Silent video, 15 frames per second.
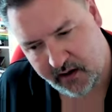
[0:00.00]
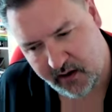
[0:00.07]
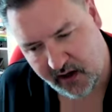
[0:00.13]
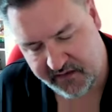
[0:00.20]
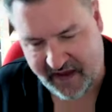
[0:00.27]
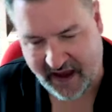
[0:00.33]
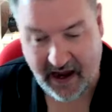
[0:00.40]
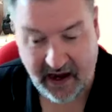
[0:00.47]

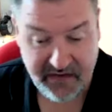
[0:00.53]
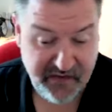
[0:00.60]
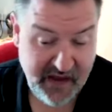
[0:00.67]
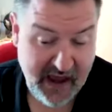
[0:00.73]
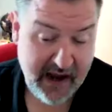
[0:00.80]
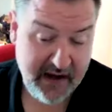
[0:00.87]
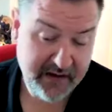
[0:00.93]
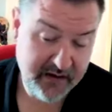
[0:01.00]
like that. And
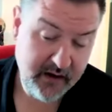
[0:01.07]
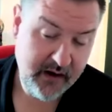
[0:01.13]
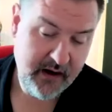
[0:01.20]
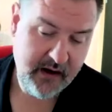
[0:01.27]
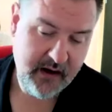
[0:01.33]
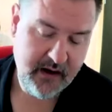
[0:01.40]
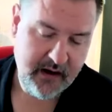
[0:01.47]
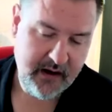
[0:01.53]
then
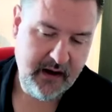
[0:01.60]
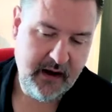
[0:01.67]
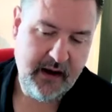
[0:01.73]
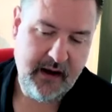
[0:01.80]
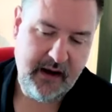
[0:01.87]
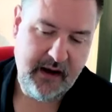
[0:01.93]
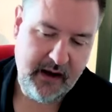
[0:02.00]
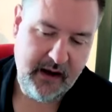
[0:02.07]

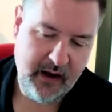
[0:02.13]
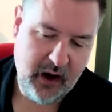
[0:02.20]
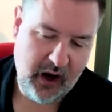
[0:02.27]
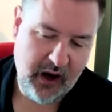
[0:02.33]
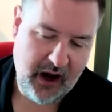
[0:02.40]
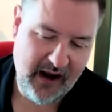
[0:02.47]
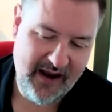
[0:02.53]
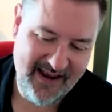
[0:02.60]
I,